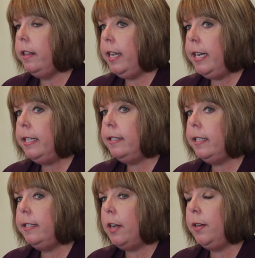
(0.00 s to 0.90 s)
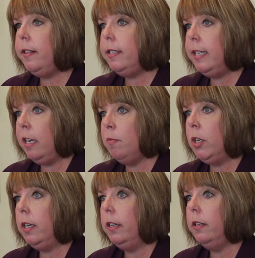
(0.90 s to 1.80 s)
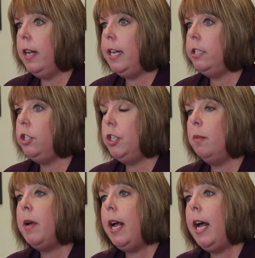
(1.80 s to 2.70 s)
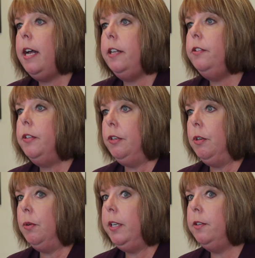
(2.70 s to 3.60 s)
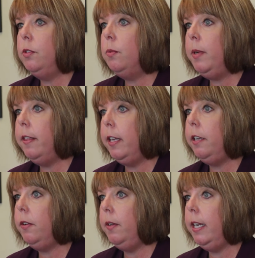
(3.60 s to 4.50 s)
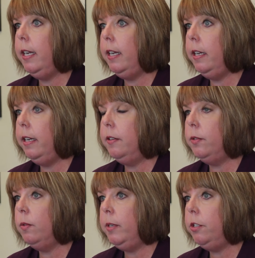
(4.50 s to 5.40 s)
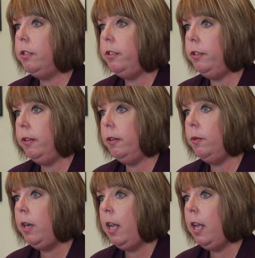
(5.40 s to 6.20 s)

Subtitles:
They didn't sit down at the table and jump ahead to here's what we think you need and here's what we should do.